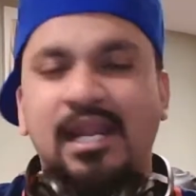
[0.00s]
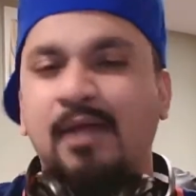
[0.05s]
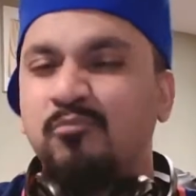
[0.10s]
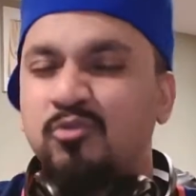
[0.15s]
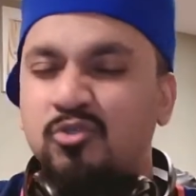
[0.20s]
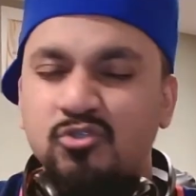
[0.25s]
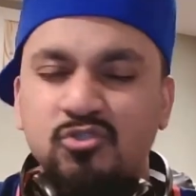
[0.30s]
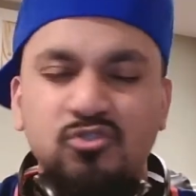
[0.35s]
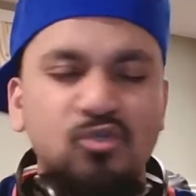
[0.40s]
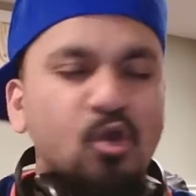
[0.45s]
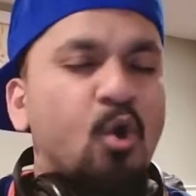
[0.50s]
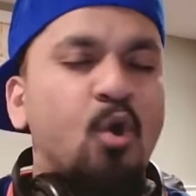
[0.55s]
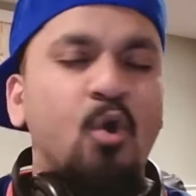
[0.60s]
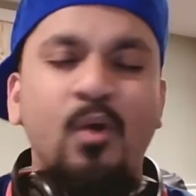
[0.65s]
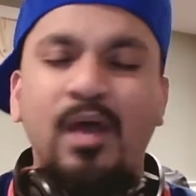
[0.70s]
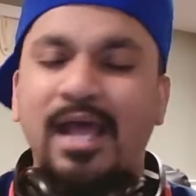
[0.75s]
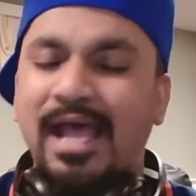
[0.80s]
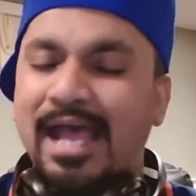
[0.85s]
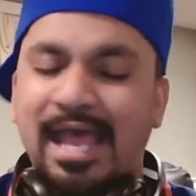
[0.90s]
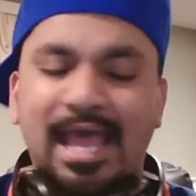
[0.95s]
I'm
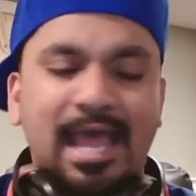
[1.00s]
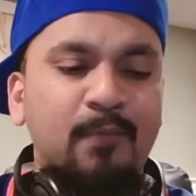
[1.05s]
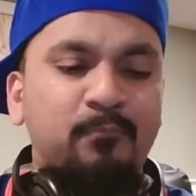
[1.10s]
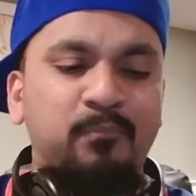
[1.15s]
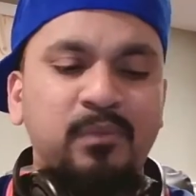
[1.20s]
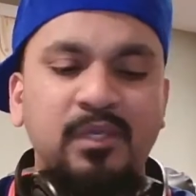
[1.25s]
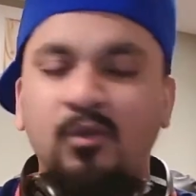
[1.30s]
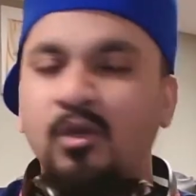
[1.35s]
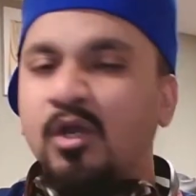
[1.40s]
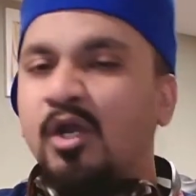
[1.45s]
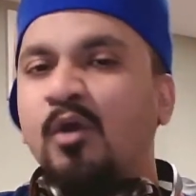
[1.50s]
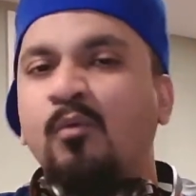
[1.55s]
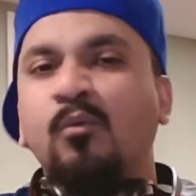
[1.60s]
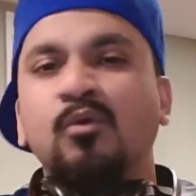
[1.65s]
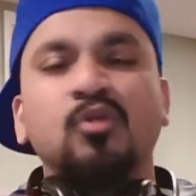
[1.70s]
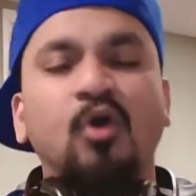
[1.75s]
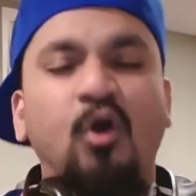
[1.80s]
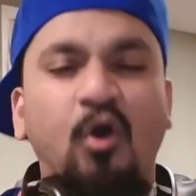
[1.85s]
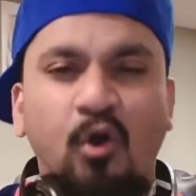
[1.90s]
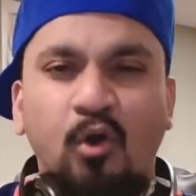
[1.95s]
so happy
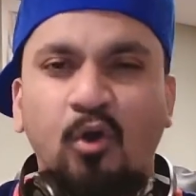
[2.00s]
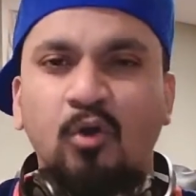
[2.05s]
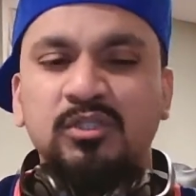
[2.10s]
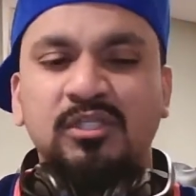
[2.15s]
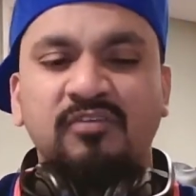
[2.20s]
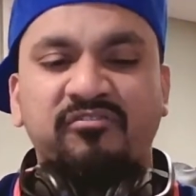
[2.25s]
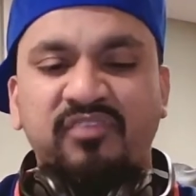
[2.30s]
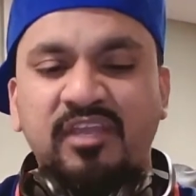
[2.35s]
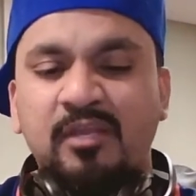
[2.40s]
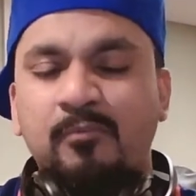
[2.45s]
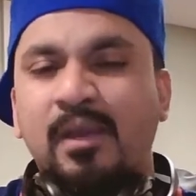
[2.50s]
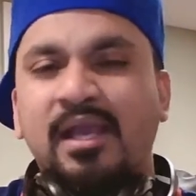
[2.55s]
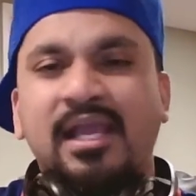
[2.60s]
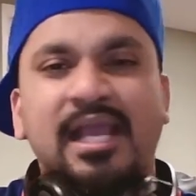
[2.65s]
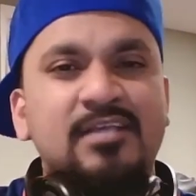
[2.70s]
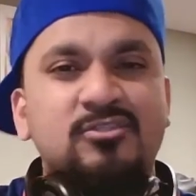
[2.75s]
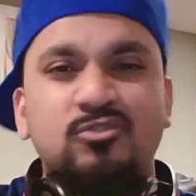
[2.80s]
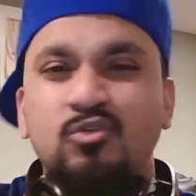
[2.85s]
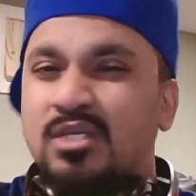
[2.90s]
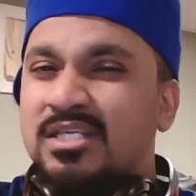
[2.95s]
with all the feedback.
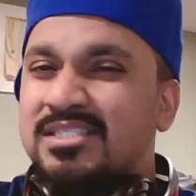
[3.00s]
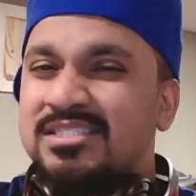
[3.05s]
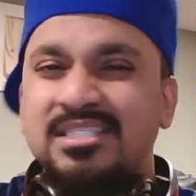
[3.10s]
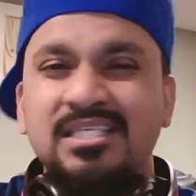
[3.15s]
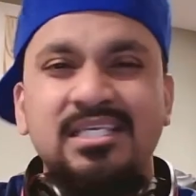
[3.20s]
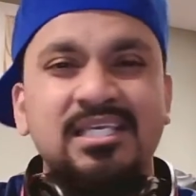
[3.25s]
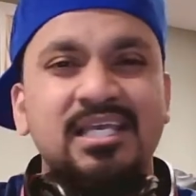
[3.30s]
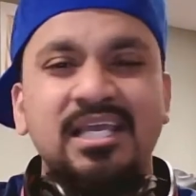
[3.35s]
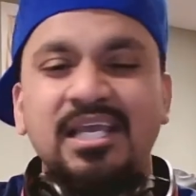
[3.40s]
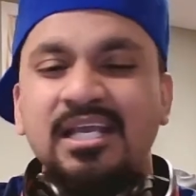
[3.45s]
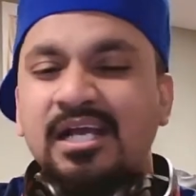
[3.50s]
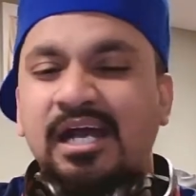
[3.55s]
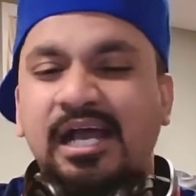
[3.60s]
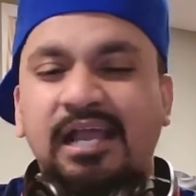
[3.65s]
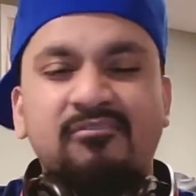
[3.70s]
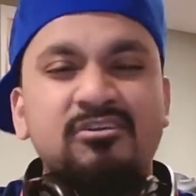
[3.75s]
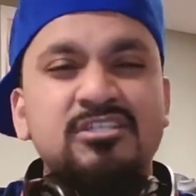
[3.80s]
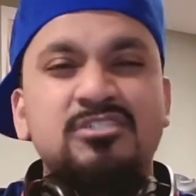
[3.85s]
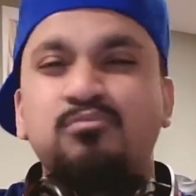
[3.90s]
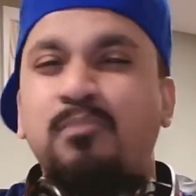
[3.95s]
As you can see, I
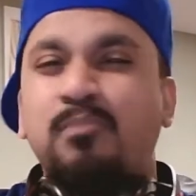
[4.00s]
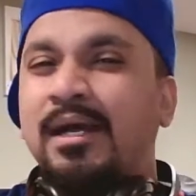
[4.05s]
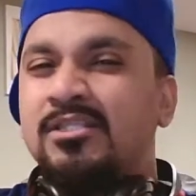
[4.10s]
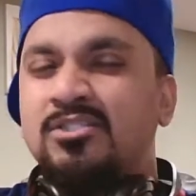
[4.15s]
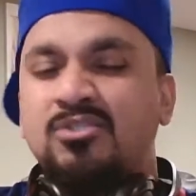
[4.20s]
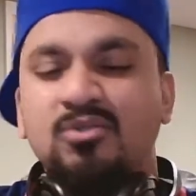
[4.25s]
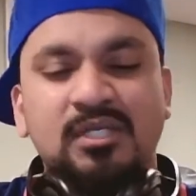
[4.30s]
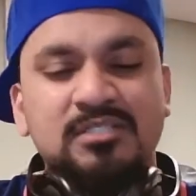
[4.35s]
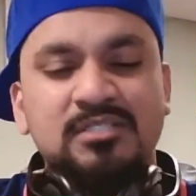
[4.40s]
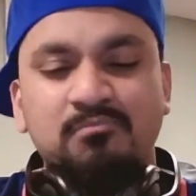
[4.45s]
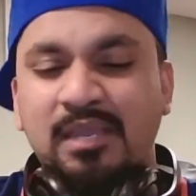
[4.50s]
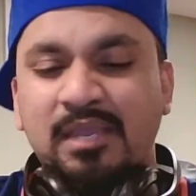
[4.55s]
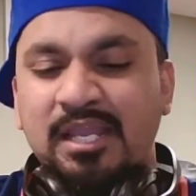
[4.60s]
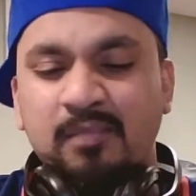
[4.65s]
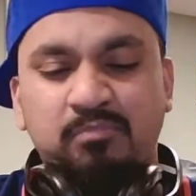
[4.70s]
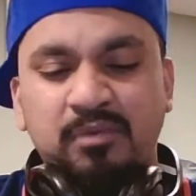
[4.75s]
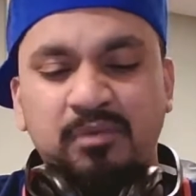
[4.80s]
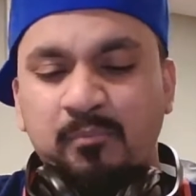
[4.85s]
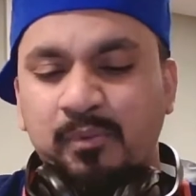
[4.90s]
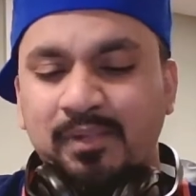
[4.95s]
respond to as many
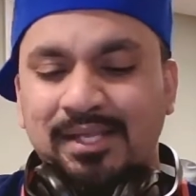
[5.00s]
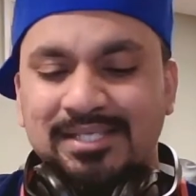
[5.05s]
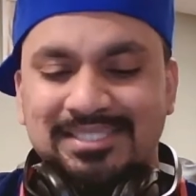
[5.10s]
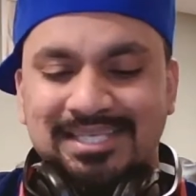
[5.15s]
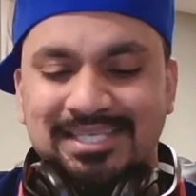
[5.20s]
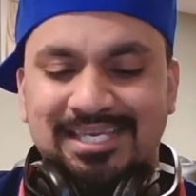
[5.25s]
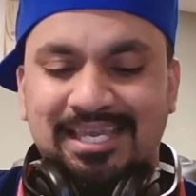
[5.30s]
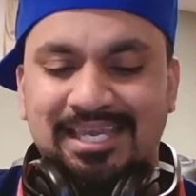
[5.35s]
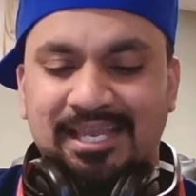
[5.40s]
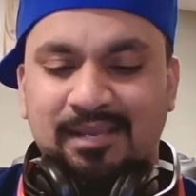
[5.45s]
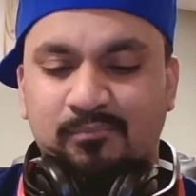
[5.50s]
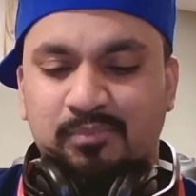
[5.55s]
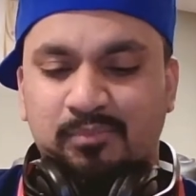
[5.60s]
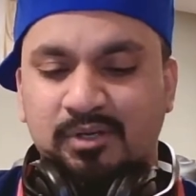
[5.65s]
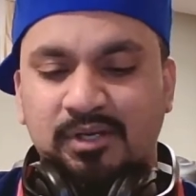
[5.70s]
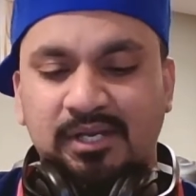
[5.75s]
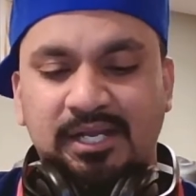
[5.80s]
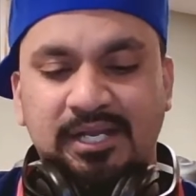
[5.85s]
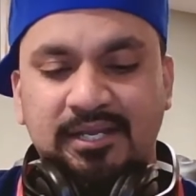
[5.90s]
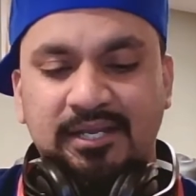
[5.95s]
people as I can,
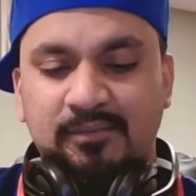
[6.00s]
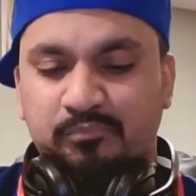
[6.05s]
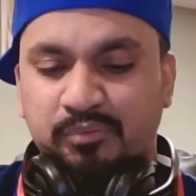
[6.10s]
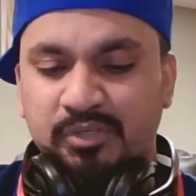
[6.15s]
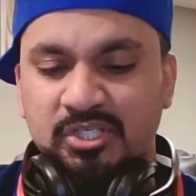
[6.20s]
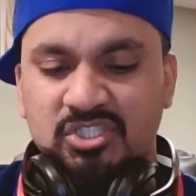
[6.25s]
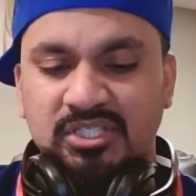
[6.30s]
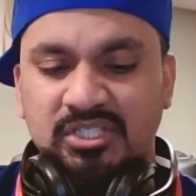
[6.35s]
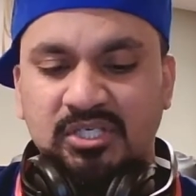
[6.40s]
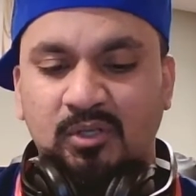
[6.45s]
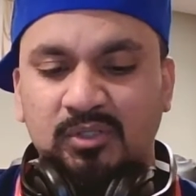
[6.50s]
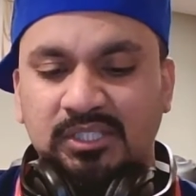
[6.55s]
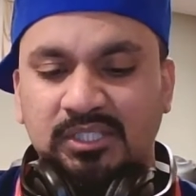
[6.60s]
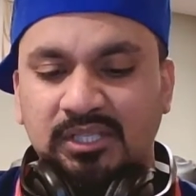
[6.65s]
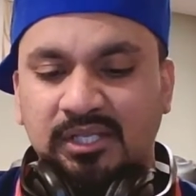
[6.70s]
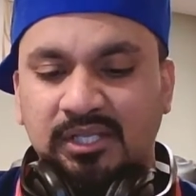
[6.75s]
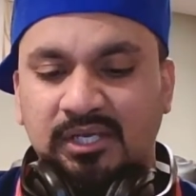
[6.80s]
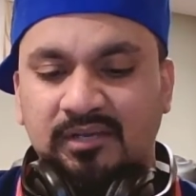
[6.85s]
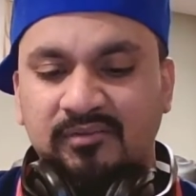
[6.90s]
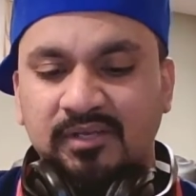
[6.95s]
bro. I appreciate all the
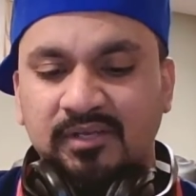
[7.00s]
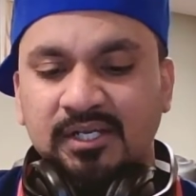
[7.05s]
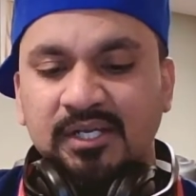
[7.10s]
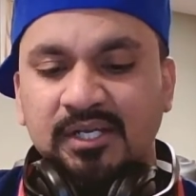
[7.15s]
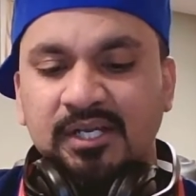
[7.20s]
love.